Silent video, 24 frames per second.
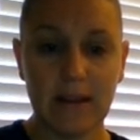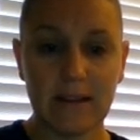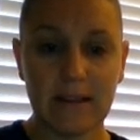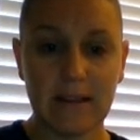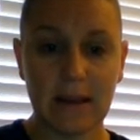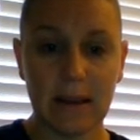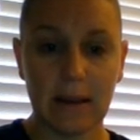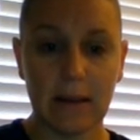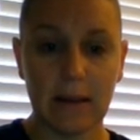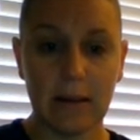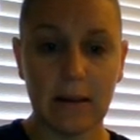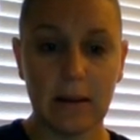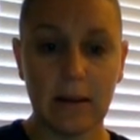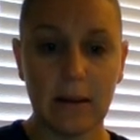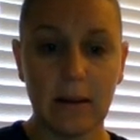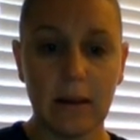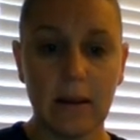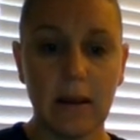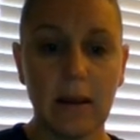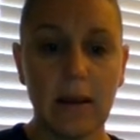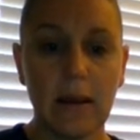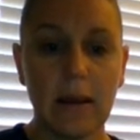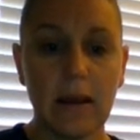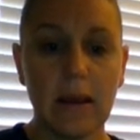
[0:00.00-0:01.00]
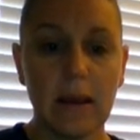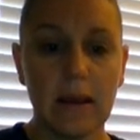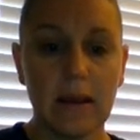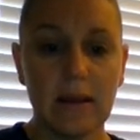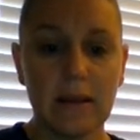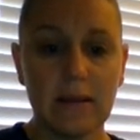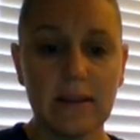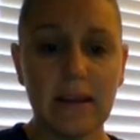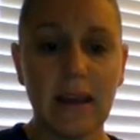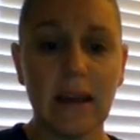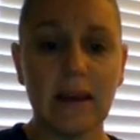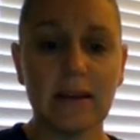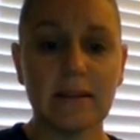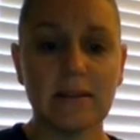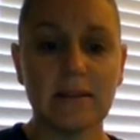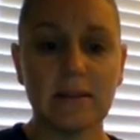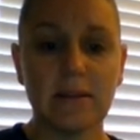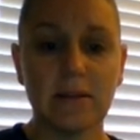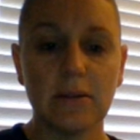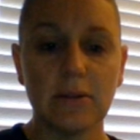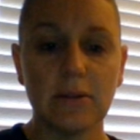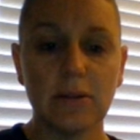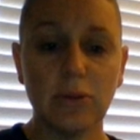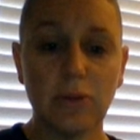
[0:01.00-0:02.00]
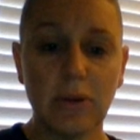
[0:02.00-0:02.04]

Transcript: May 2nd. Yes,